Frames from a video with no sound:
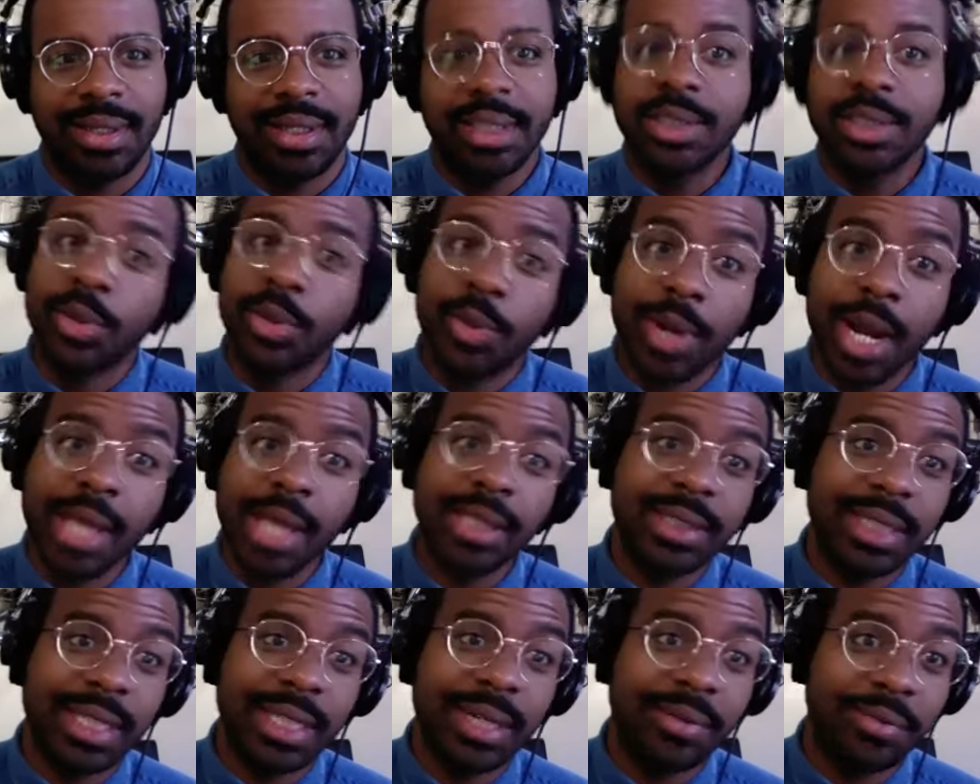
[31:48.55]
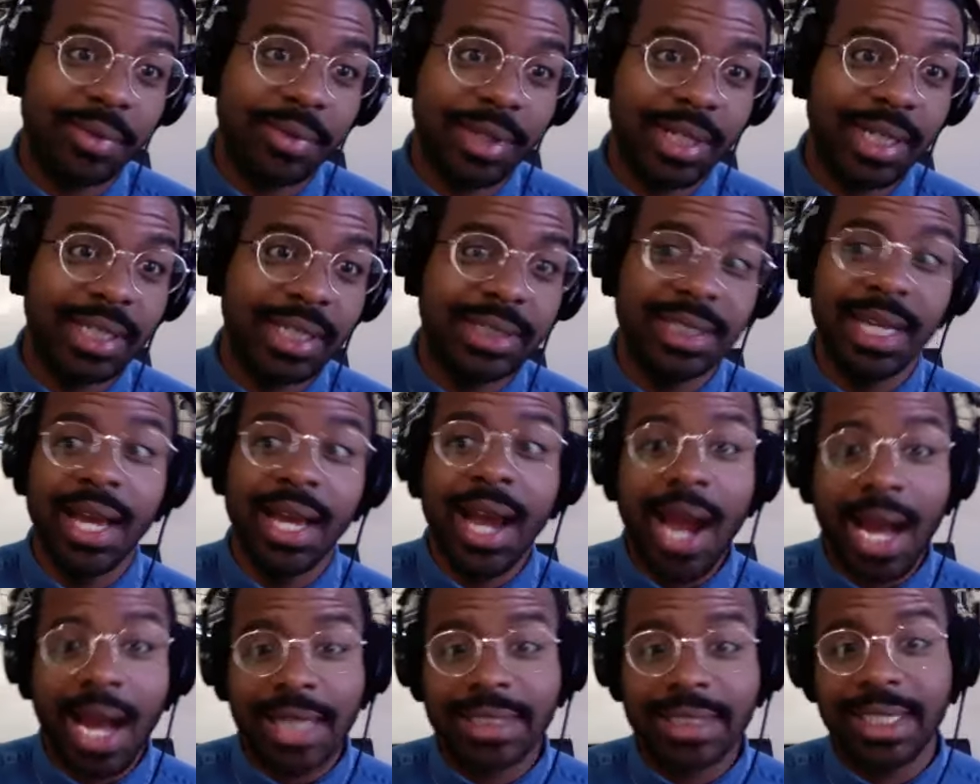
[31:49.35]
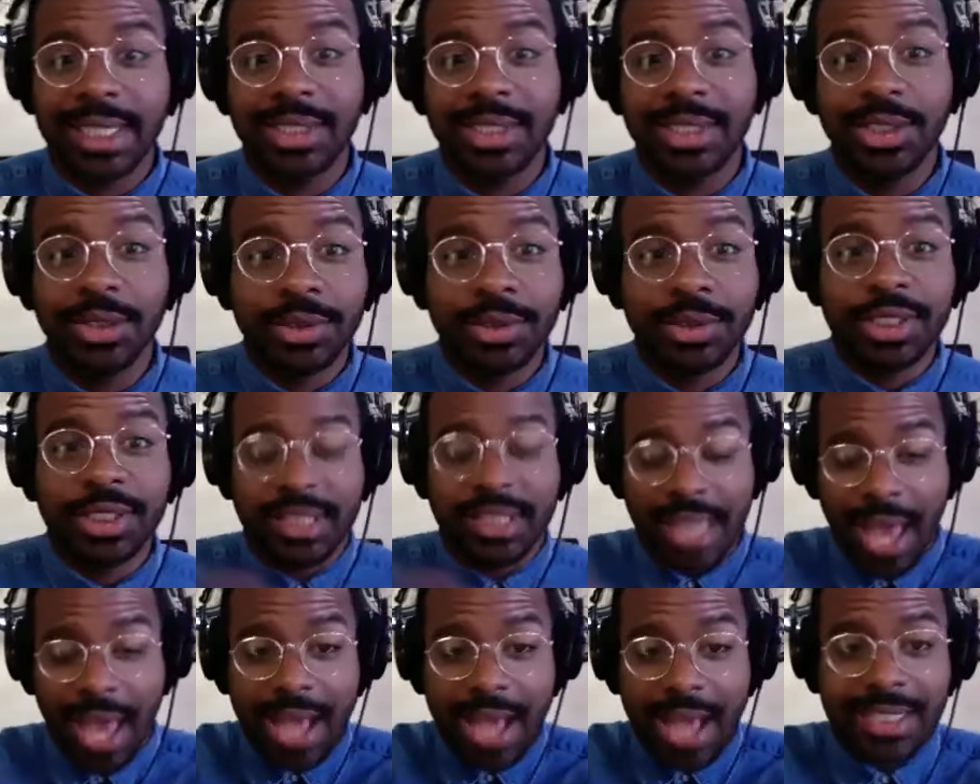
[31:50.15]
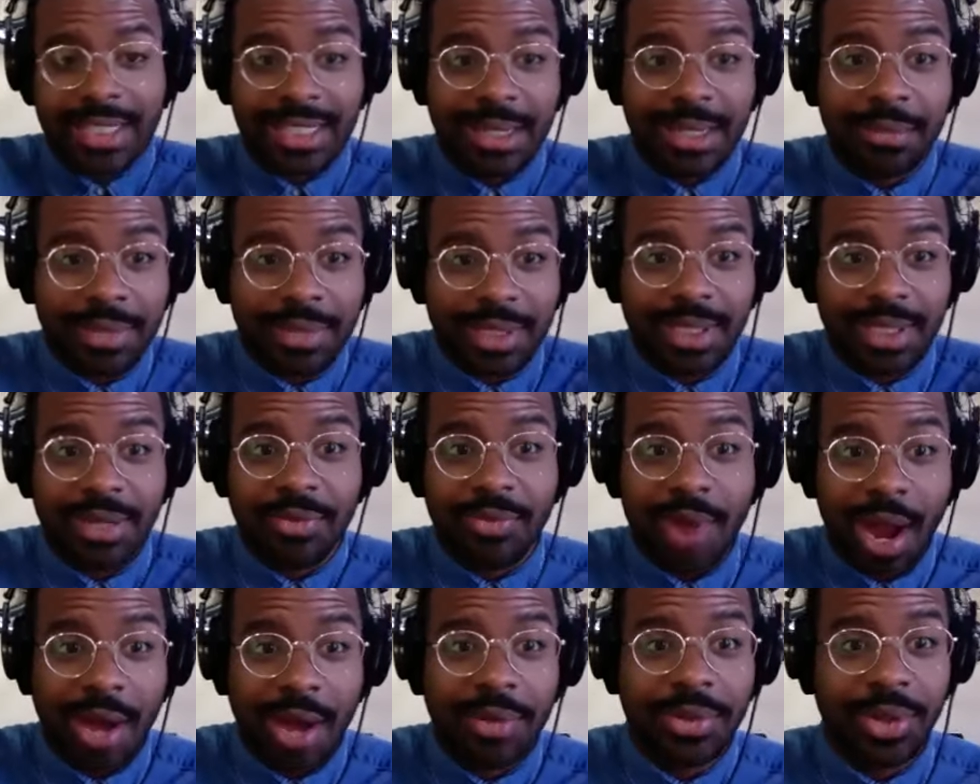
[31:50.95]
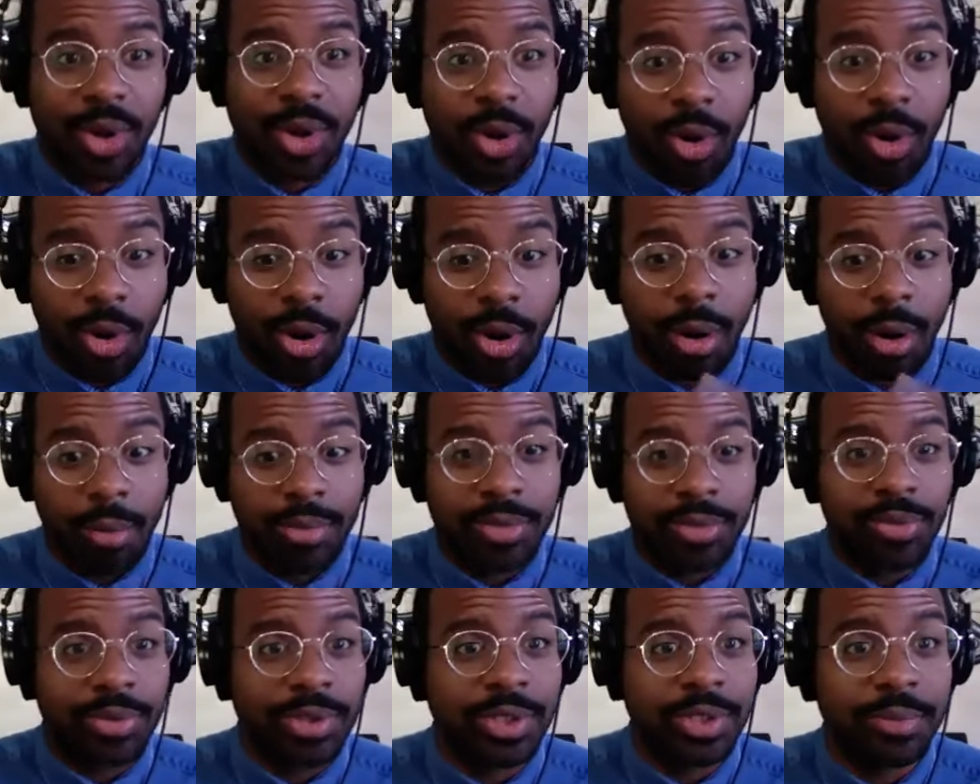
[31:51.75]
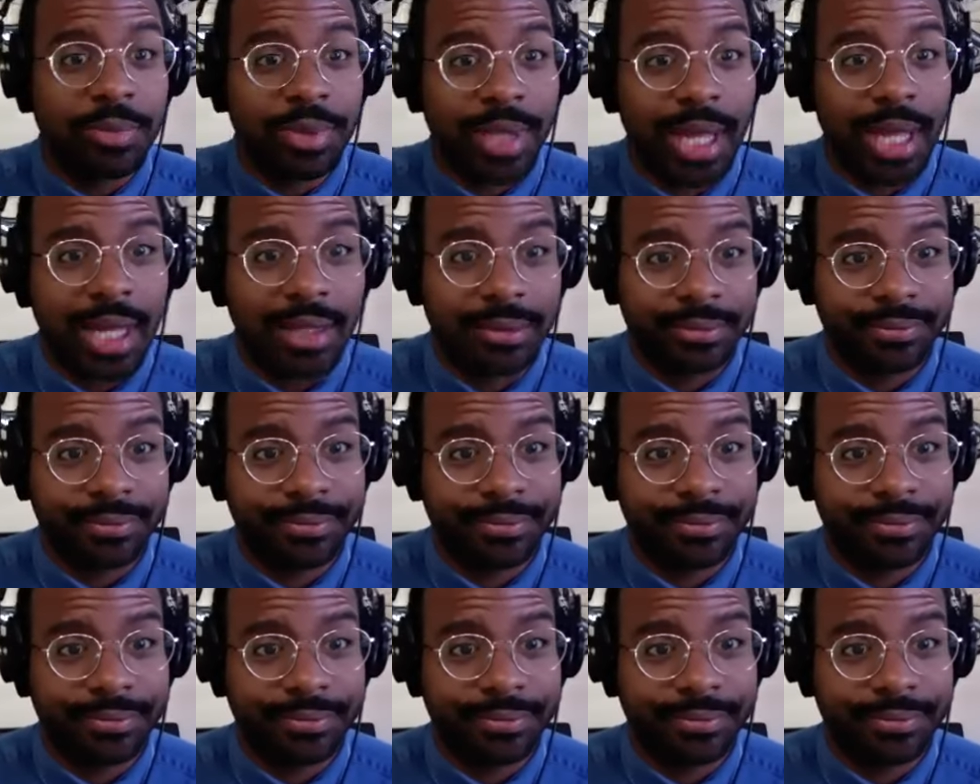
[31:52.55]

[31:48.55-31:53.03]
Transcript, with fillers: So what I did was I said you should tie something around your arms when you play